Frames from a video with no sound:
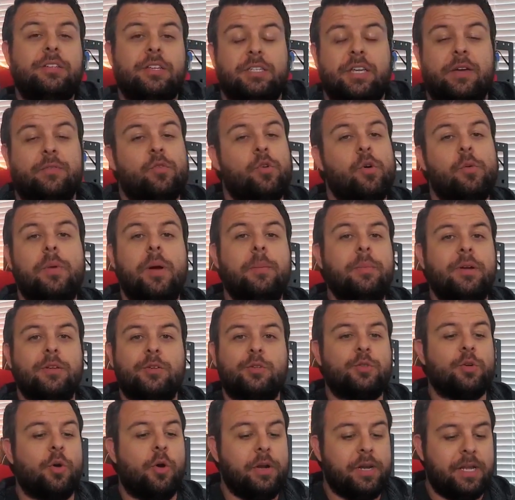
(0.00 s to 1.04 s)
Does everyone remember
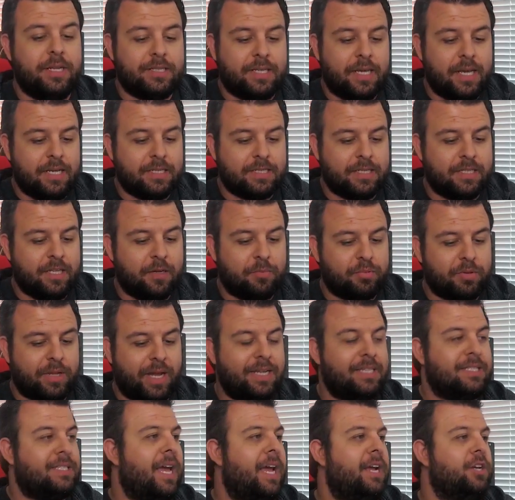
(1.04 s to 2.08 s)
Sony teasing the
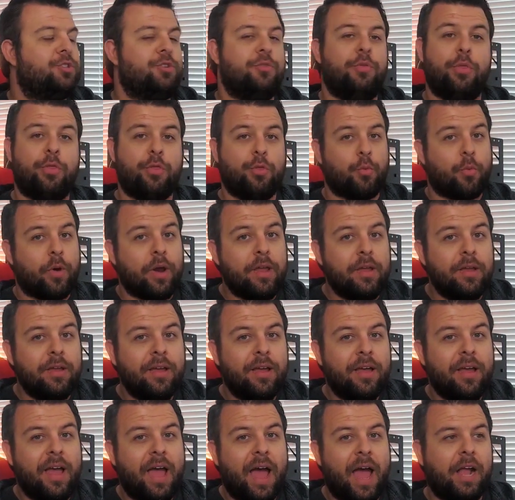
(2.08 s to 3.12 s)
PlayStation
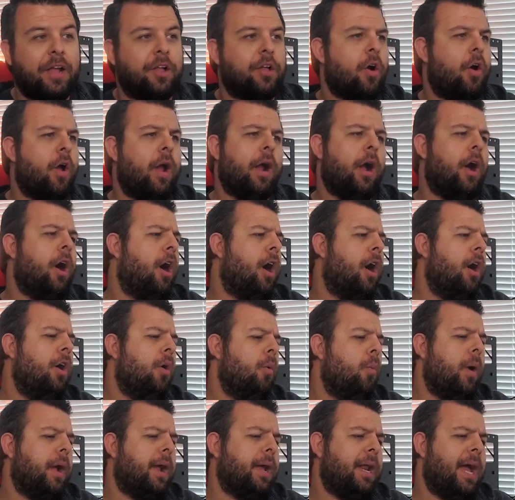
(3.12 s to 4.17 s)
3 and going,
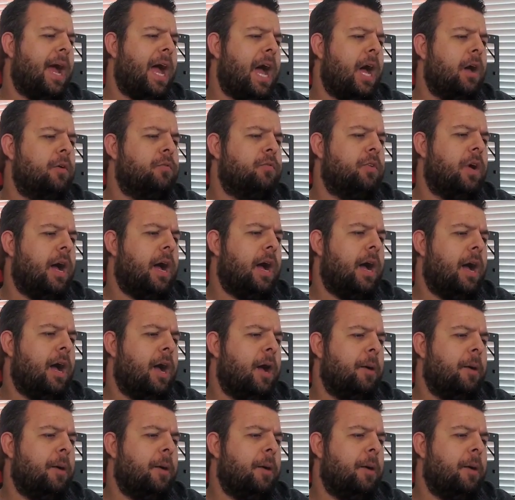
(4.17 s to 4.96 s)
oh, we're gonna have,